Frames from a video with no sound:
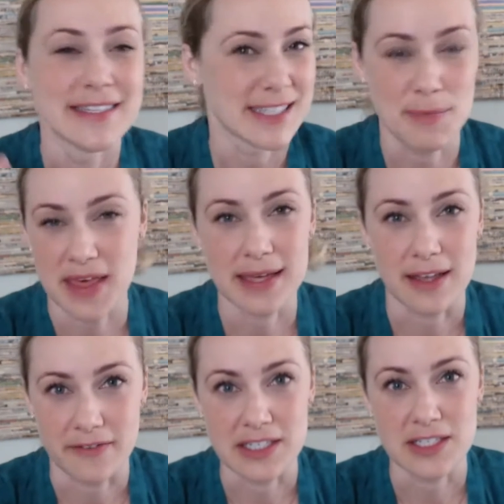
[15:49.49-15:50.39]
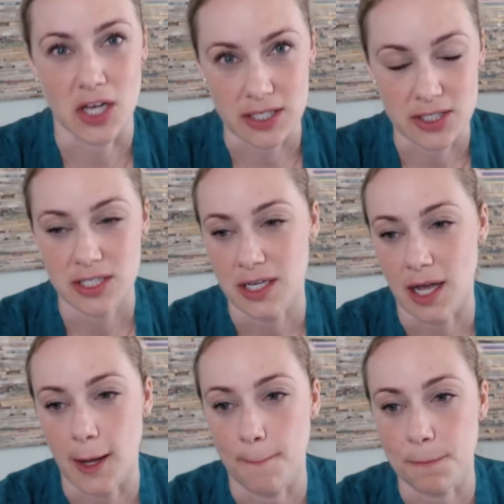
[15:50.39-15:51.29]
some of that loving touch
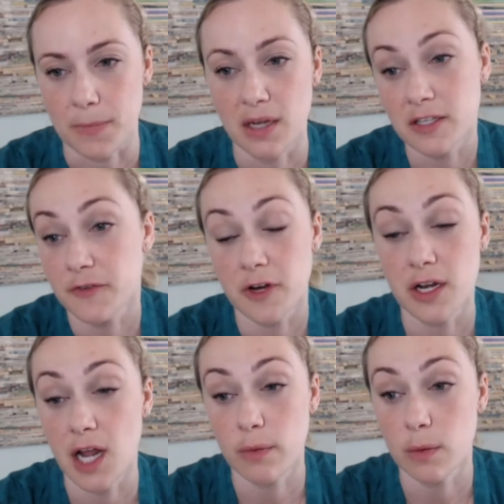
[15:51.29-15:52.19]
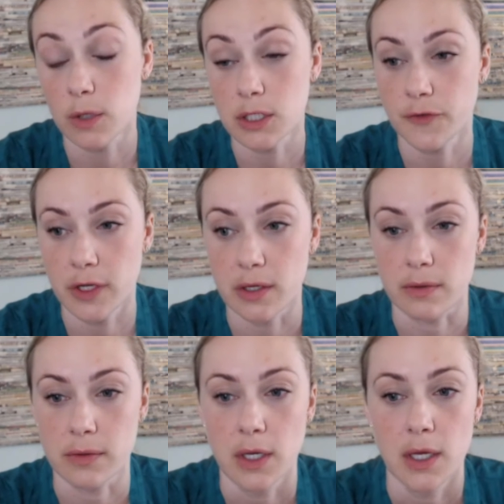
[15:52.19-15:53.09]
um, and just figuring out what works for you.